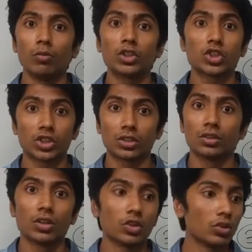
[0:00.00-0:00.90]

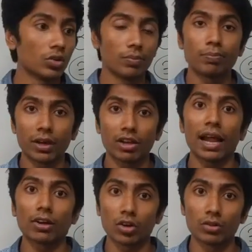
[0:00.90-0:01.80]
which
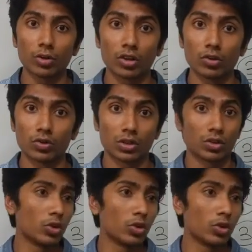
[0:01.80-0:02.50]
particular algorithm you can use.